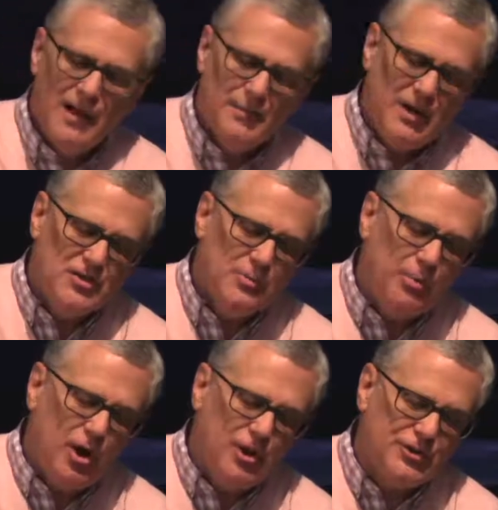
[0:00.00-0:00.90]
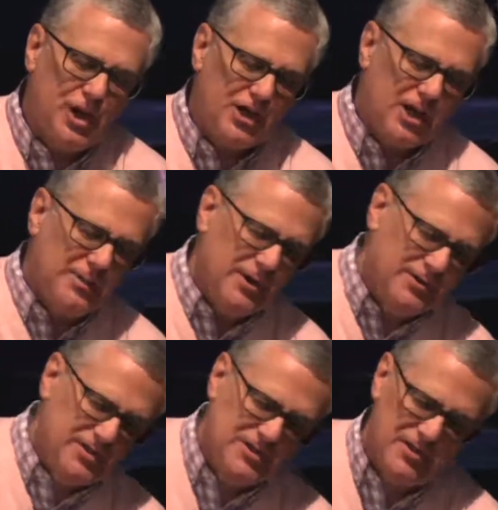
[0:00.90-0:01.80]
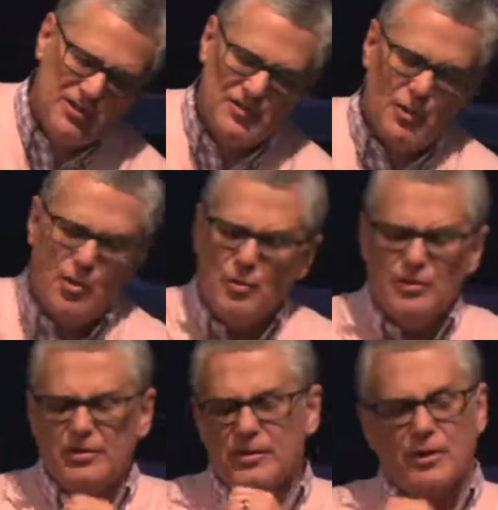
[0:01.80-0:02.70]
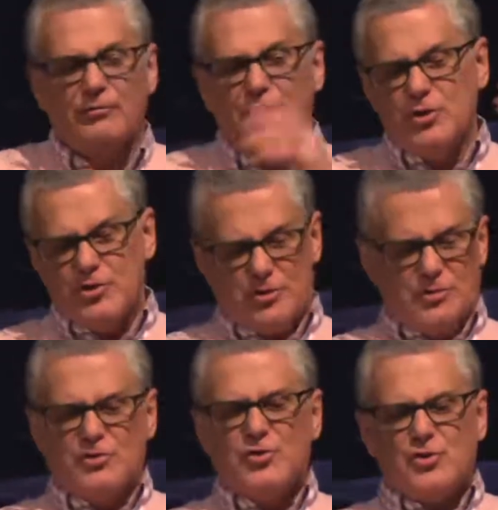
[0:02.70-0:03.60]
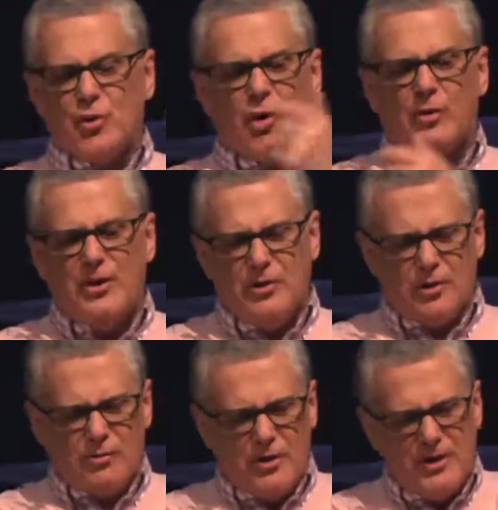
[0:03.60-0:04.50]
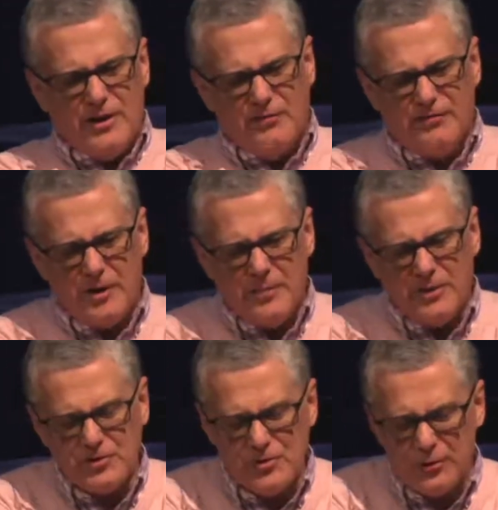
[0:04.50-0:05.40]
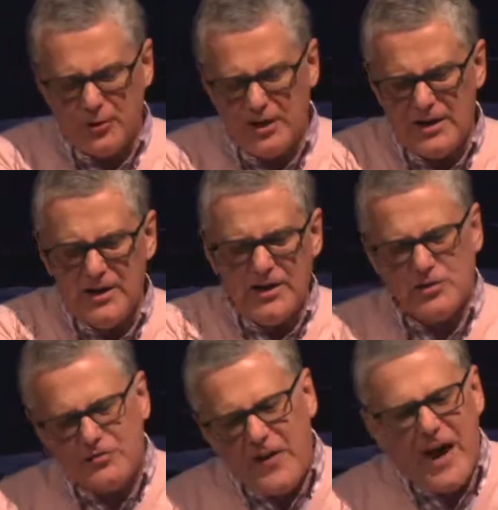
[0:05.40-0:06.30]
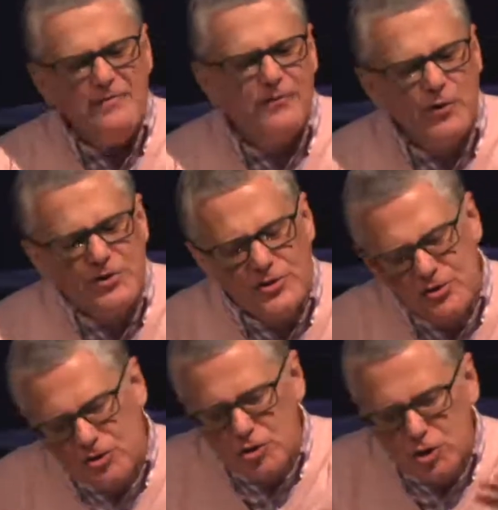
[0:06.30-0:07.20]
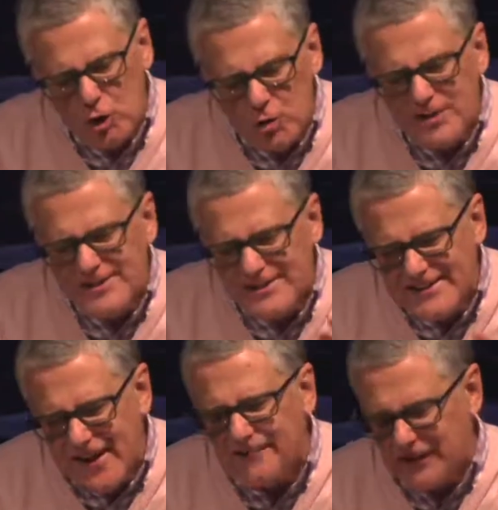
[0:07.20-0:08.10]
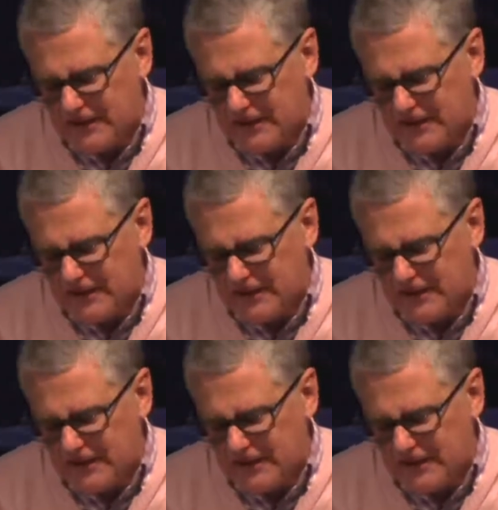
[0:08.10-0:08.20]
mentioned Paul talking about this in his own conversion story. You can read it in Philippians 3. There's five verses, 2 to 7.